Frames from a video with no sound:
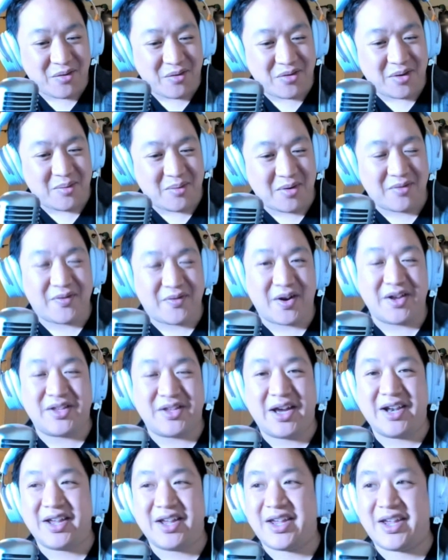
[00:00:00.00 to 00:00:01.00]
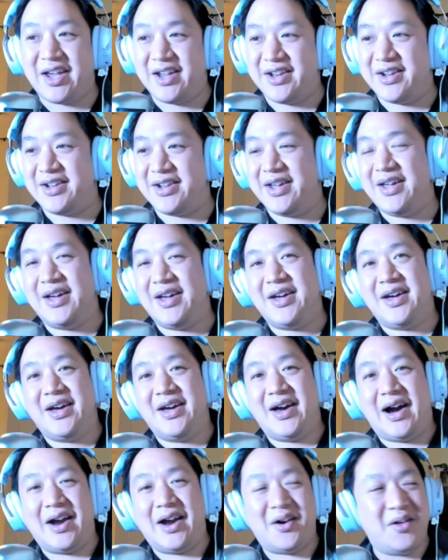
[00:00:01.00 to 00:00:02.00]
Someone's very dedicated.
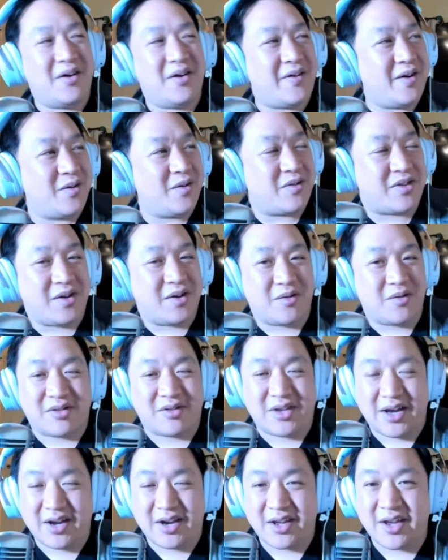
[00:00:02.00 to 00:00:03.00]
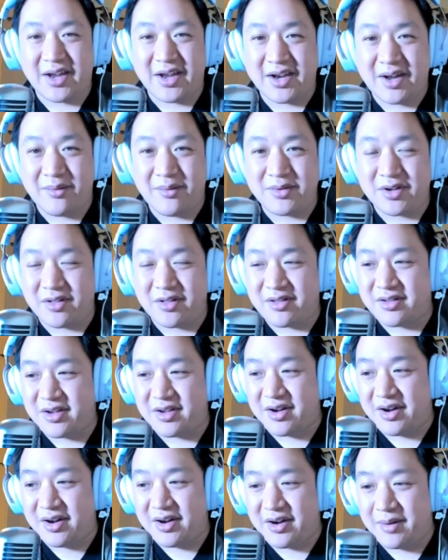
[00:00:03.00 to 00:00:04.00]
I don't know why I would say it was dedicated. I'm just
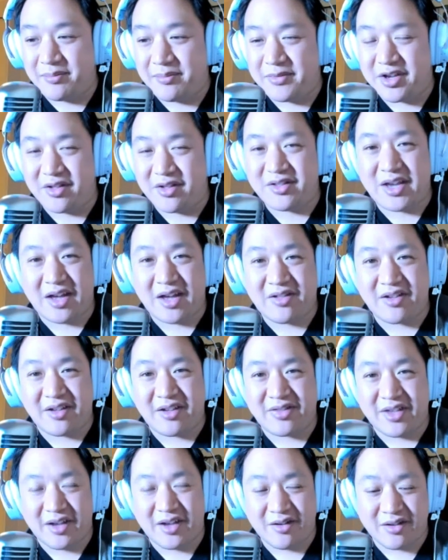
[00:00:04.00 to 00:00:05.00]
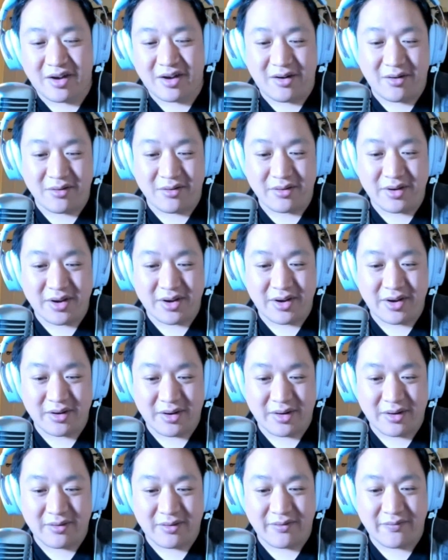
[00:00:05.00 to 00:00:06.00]
testing things out, and I
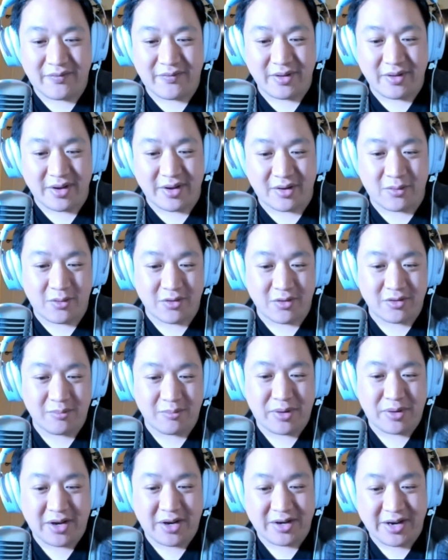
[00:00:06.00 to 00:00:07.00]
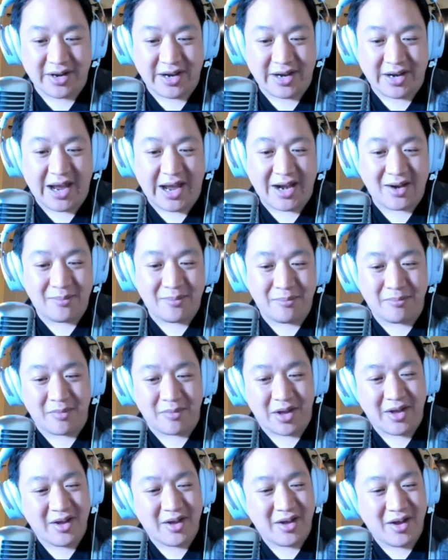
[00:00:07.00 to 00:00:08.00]
don't feel like going to bed yet. Adam,
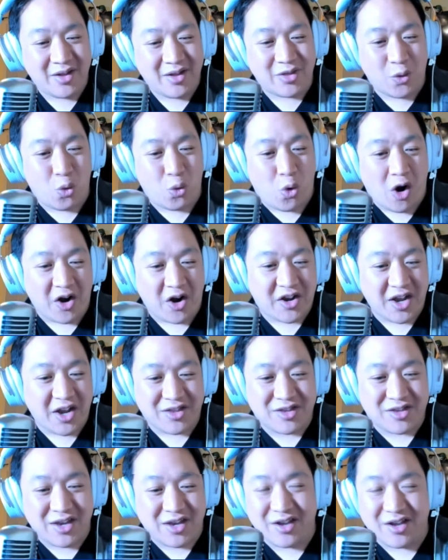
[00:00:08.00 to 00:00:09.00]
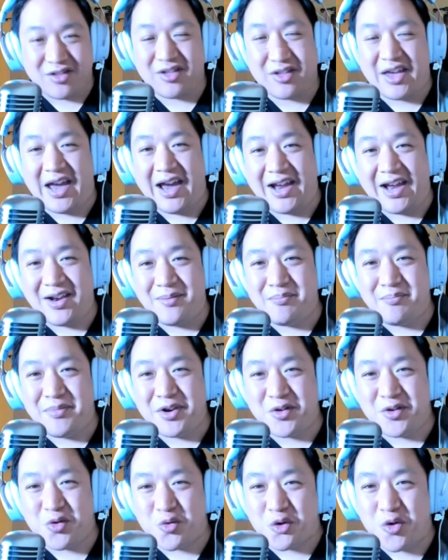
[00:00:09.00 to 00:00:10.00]
The Walking Dead's Adam
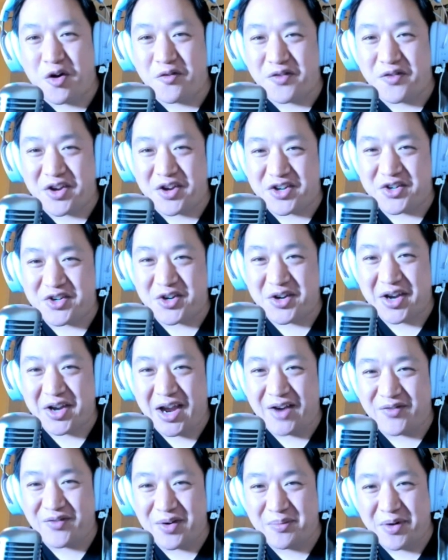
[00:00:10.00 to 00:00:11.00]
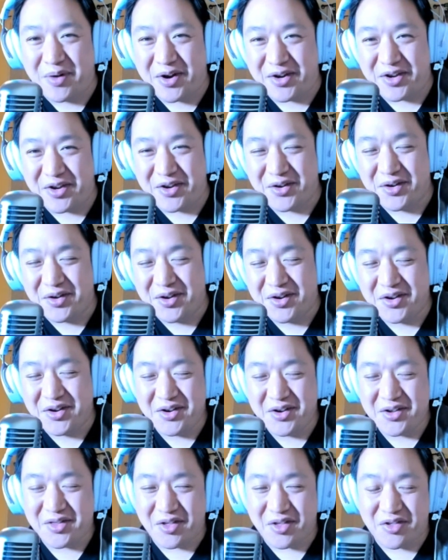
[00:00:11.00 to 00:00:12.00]
Minarovich, everybody,
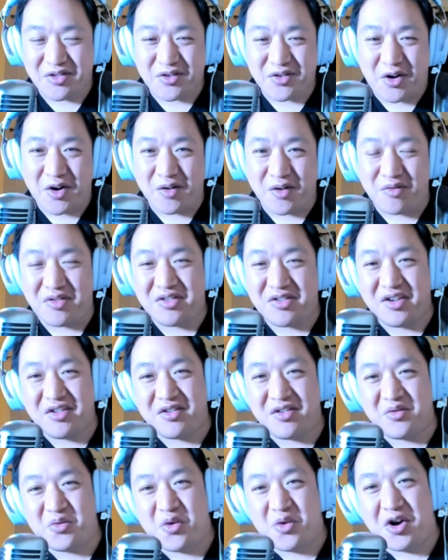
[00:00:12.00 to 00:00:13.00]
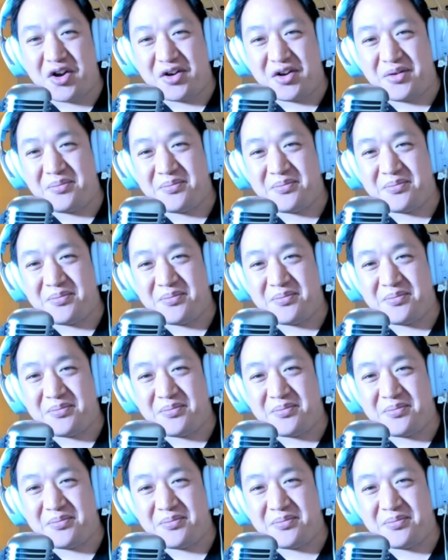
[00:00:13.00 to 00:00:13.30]
the star of season 1.